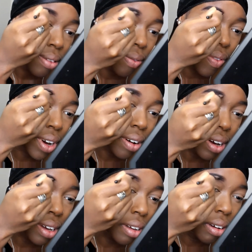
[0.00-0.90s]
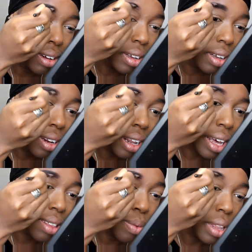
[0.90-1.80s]
very good.
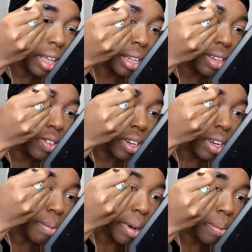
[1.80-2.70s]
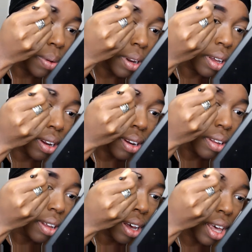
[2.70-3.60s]
Like, it's really glitchy in my opinion.
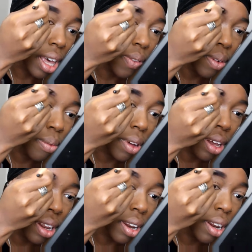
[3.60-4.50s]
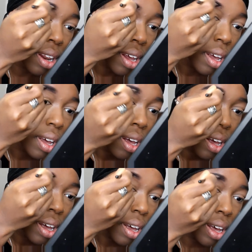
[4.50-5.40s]
Like, even when
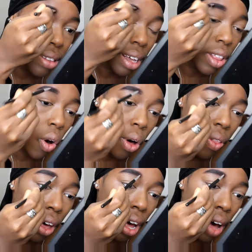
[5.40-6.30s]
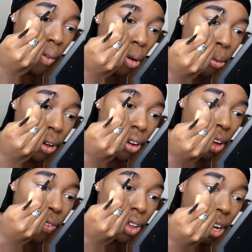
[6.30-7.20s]
it's like the only thing I have open,
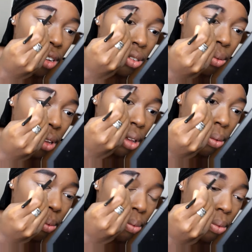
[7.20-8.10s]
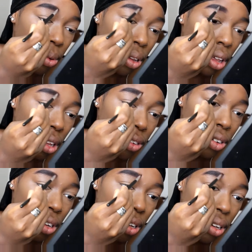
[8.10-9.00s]
I feel like it's just really, really
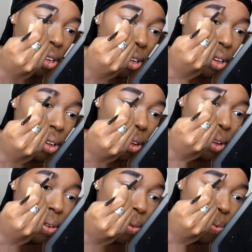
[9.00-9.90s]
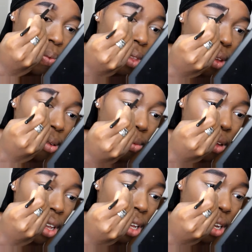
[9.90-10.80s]
glitchy. $1
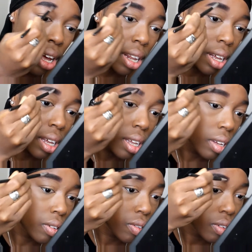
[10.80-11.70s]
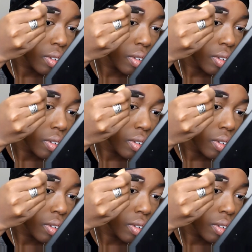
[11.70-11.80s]
million-ish.